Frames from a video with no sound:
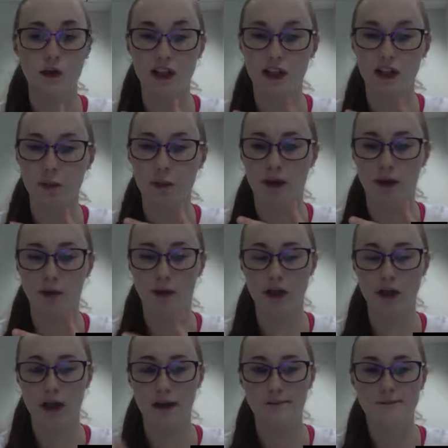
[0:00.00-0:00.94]
it up when they were
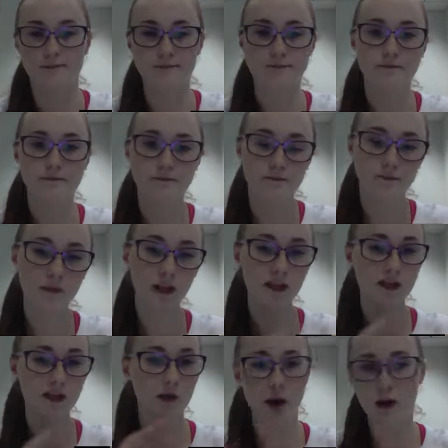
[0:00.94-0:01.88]
done. And
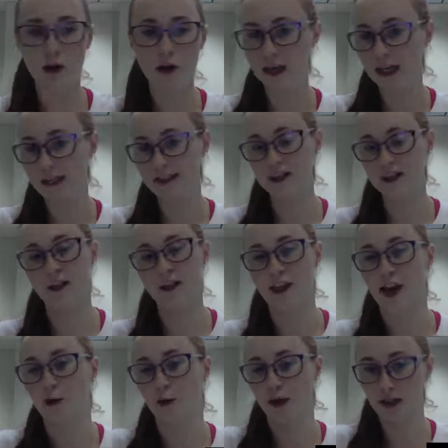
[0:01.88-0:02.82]
so all the kids got
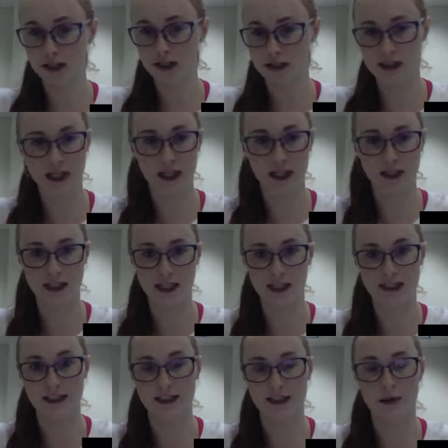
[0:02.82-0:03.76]
that one because 10's an
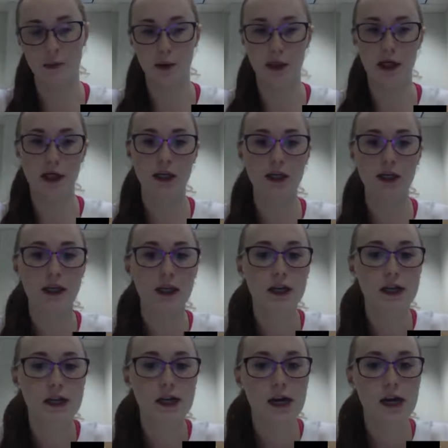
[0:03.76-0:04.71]
easy number.
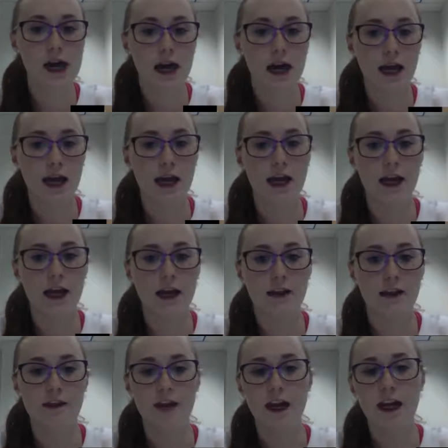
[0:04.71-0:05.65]
And
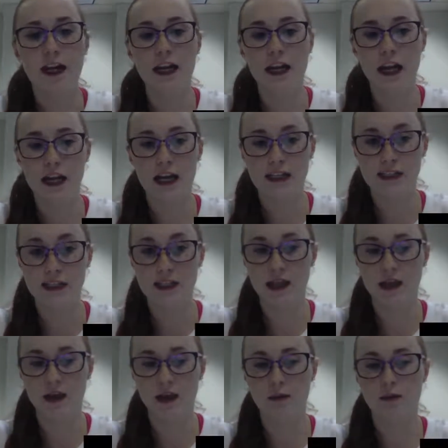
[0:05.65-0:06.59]
then he asks
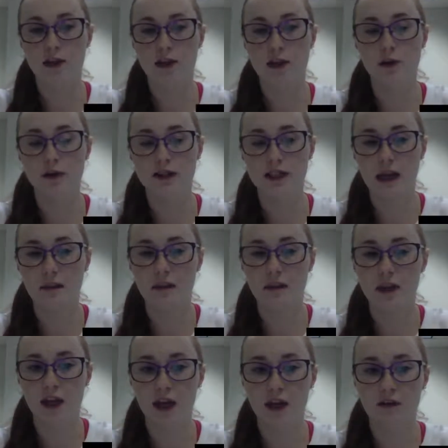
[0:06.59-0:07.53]
them to do the same
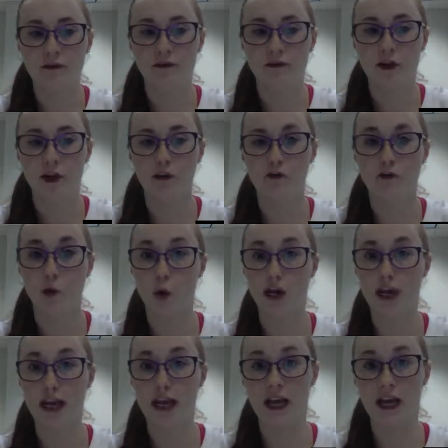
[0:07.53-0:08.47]
thing for
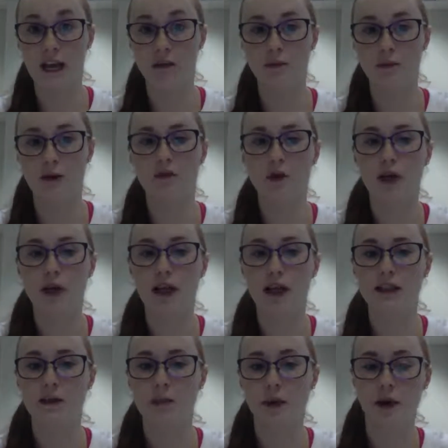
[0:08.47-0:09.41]
48. But
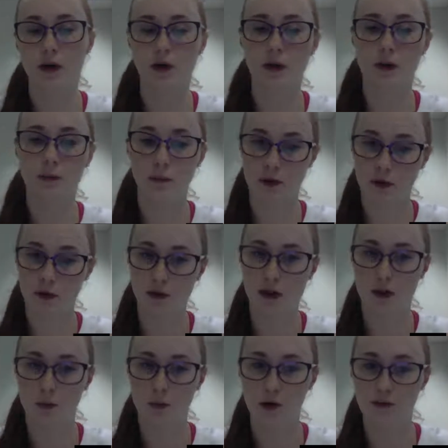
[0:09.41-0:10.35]
48's a bigger number with a
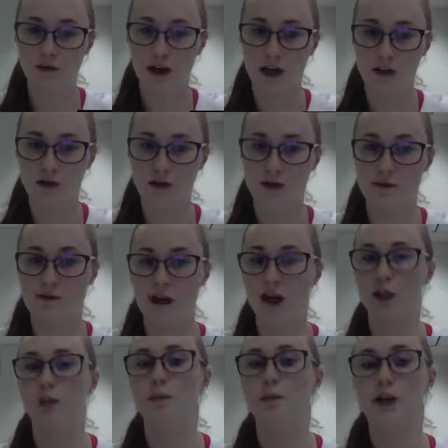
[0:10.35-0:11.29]
lot more factors and
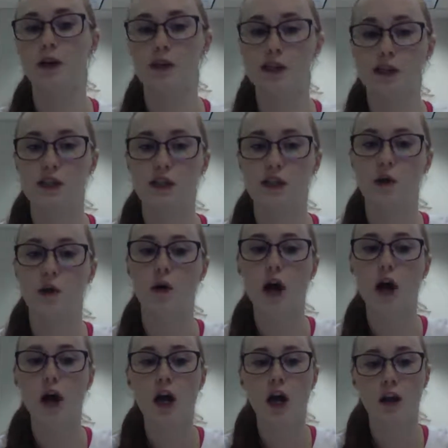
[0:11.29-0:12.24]
factor pairs. And so
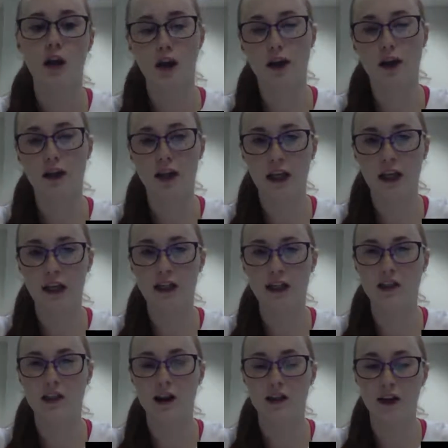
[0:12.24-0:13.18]
a lot of the kids
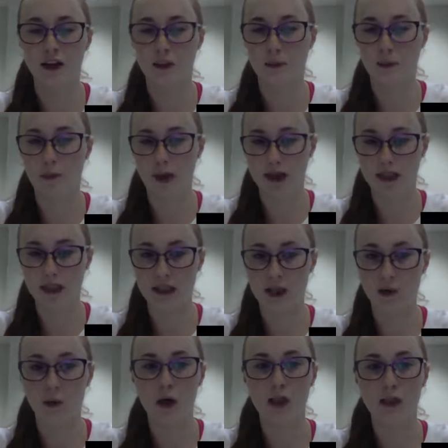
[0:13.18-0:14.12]
got like the basic
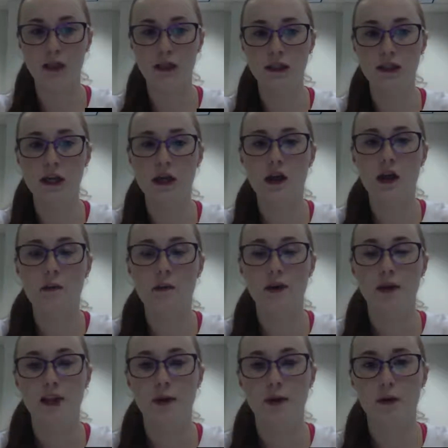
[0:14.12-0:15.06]
ones,
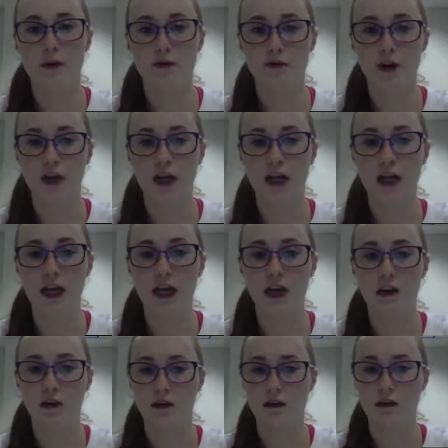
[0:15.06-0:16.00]
but they would
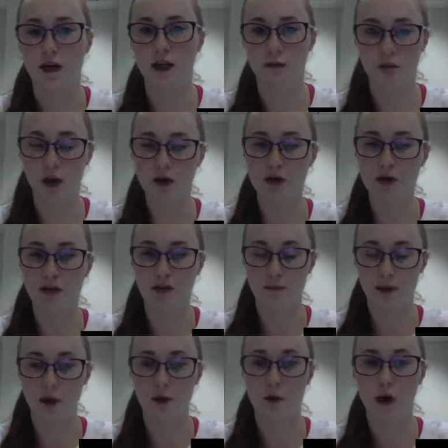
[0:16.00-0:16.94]
forget like most of the
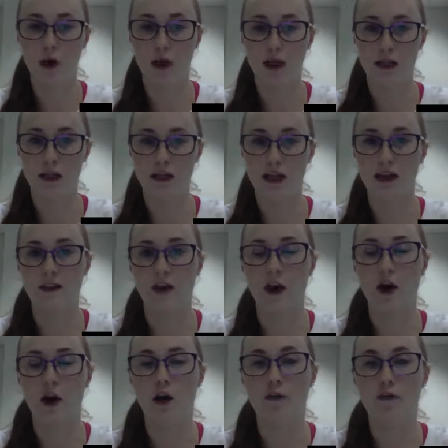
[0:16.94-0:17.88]
middle ones, and they
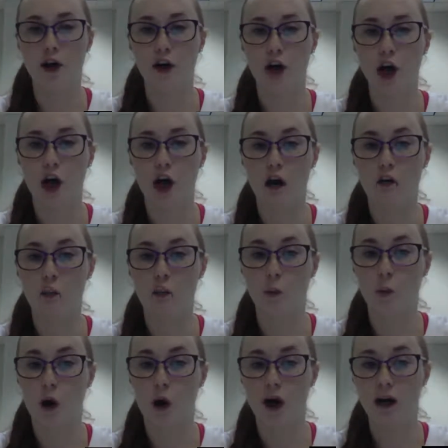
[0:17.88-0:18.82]
all forgot
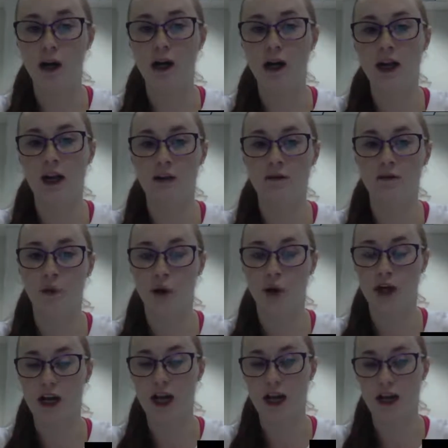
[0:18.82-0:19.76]
1 and
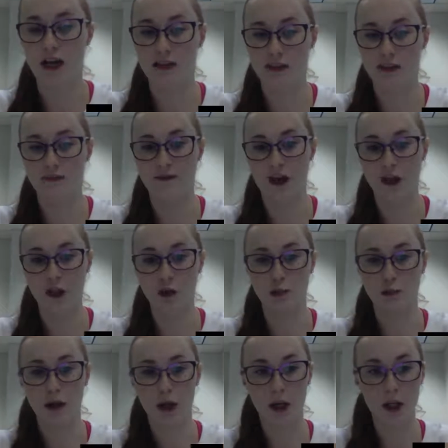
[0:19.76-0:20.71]
48 as a factor
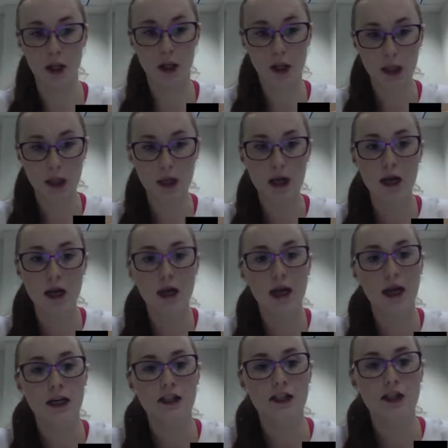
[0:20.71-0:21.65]
pair.
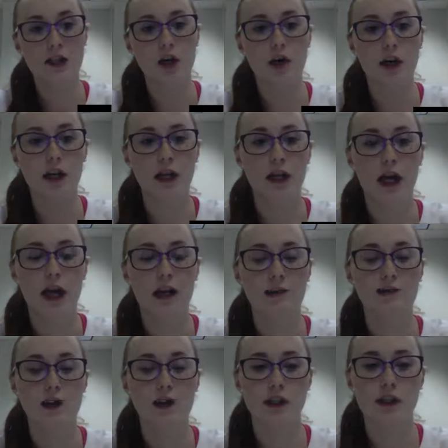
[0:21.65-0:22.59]
And so he kind of
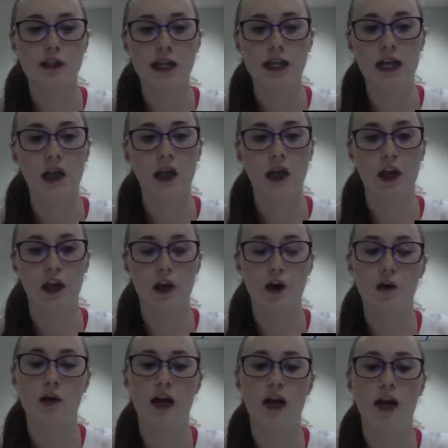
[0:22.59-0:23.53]
just said like,
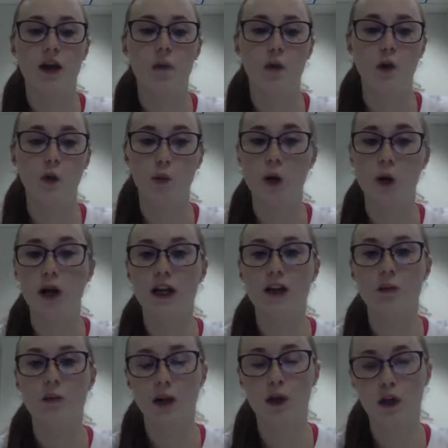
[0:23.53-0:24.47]
okay, well, what
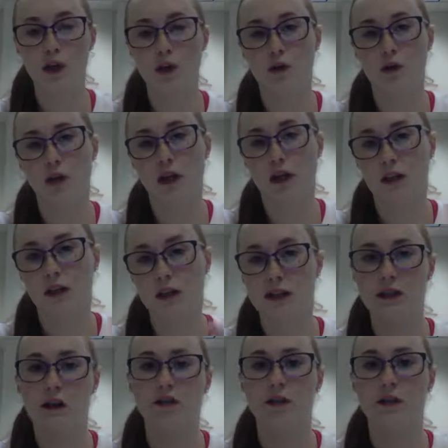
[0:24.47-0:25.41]
can we do to get this
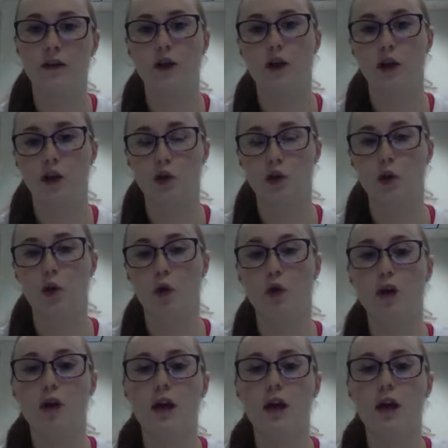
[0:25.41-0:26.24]
stuff under control?